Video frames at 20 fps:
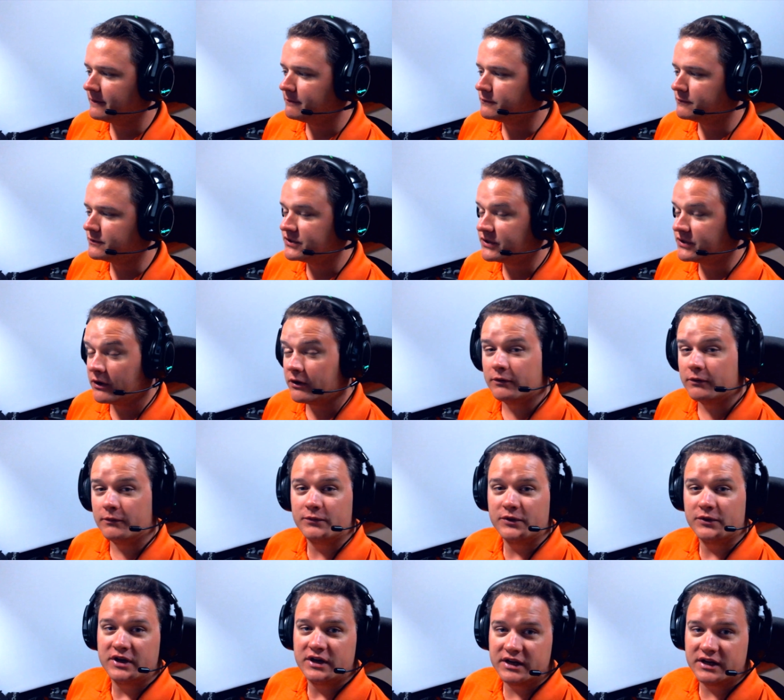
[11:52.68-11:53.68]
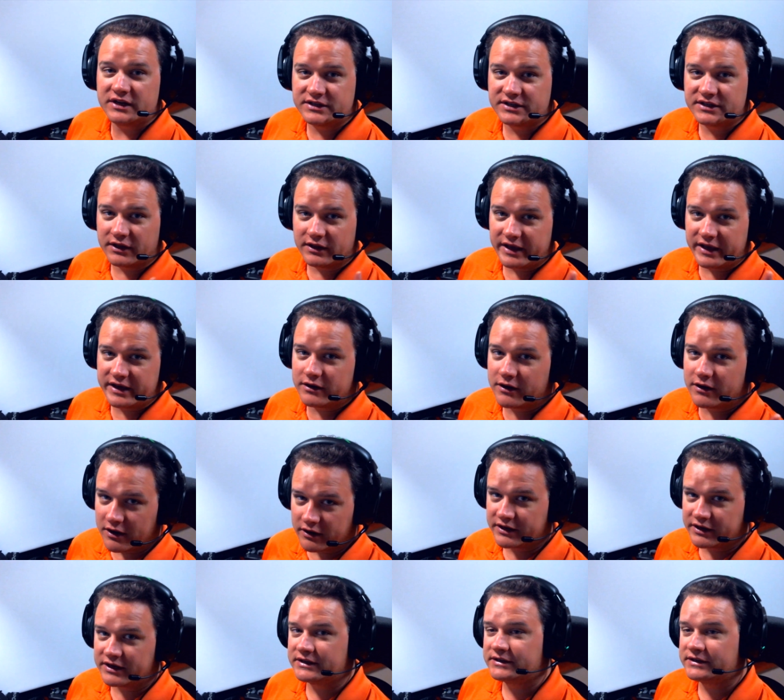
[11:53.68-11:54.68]
So until late
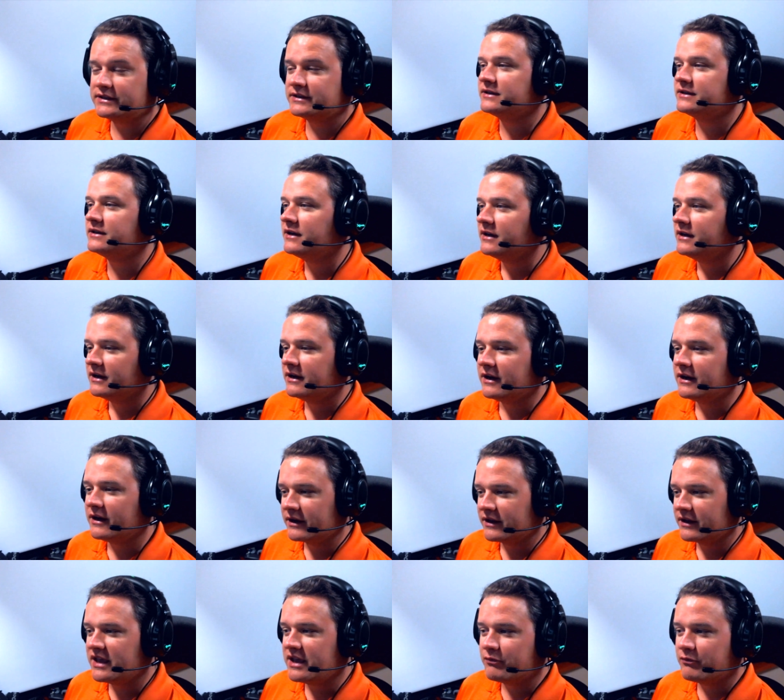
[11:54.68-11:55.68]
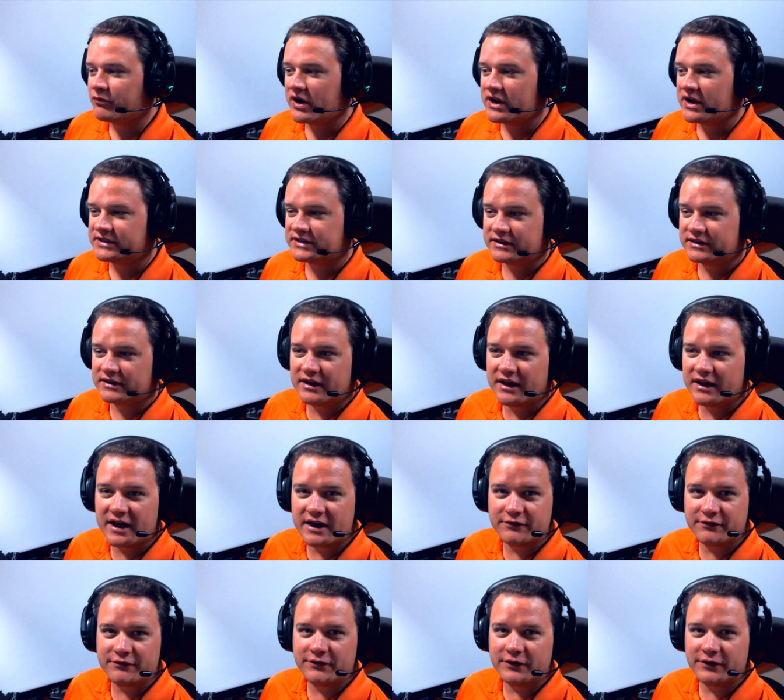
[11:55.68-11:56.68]
August, keep racing,
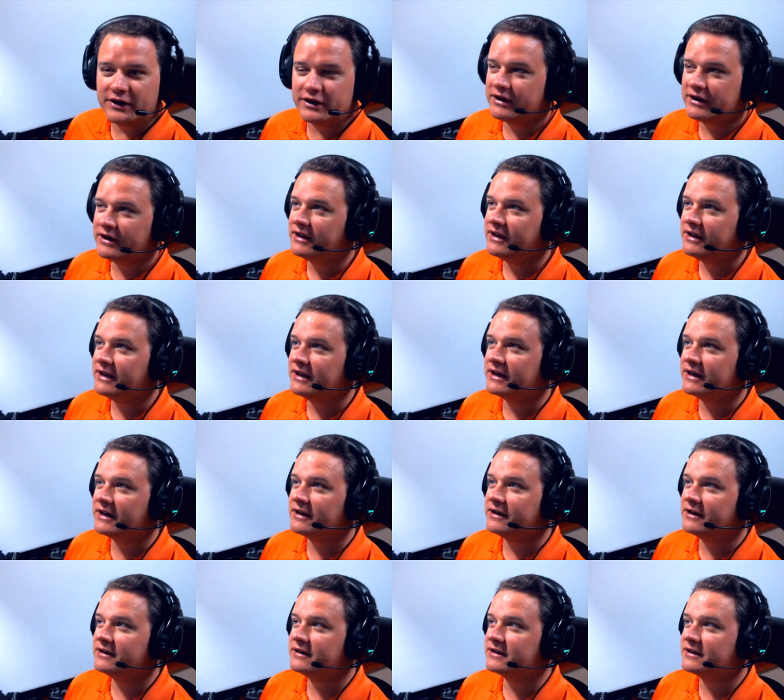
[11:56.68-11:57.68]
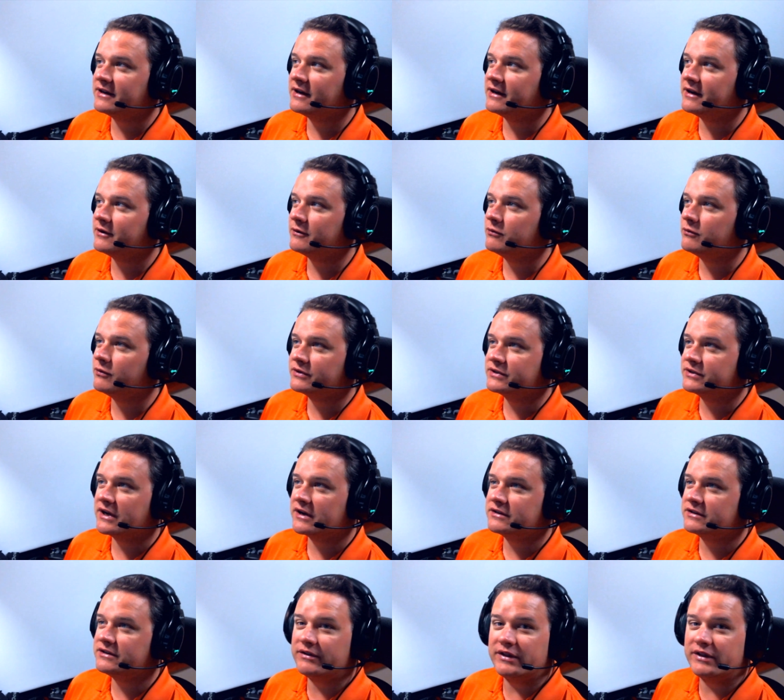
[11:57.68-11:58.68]
have fun, and we'll talk
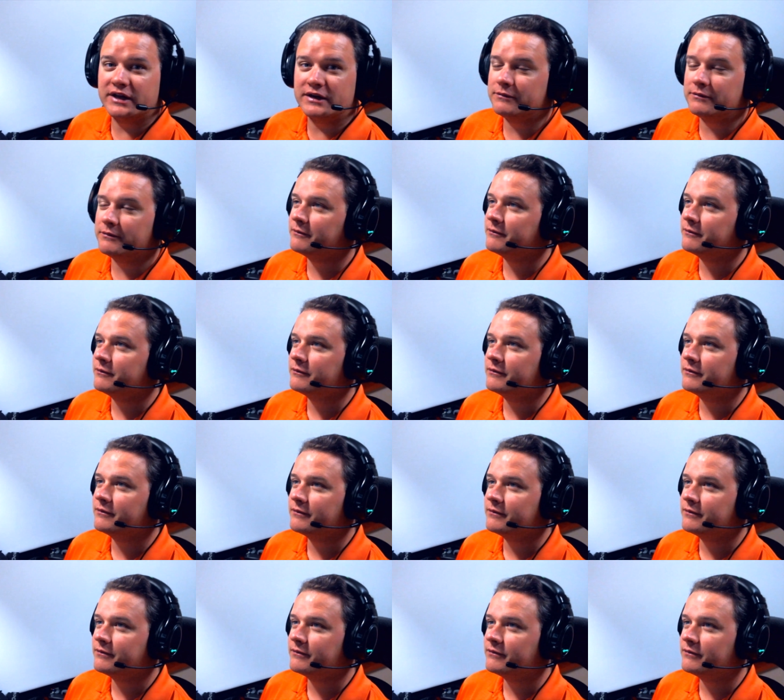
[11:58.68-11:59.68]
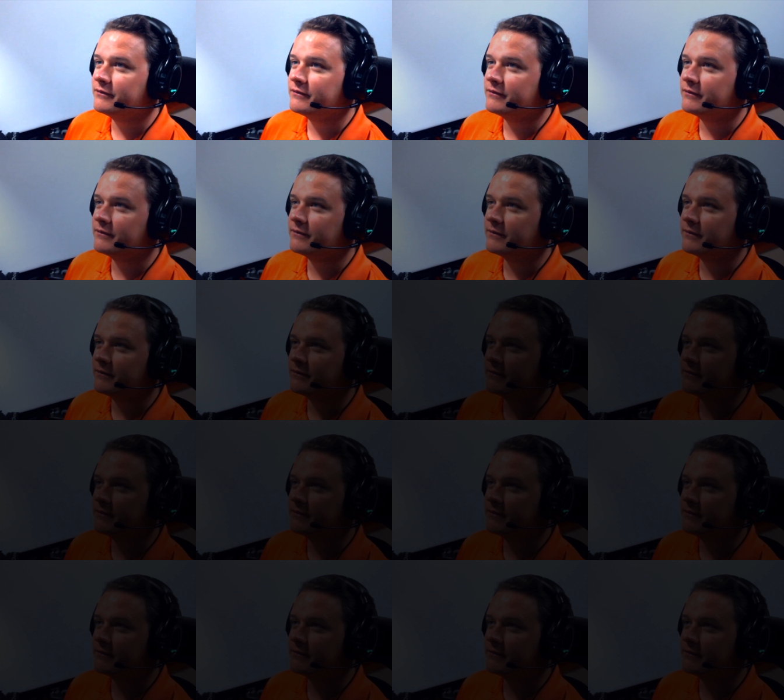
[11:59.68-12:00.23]
to you then.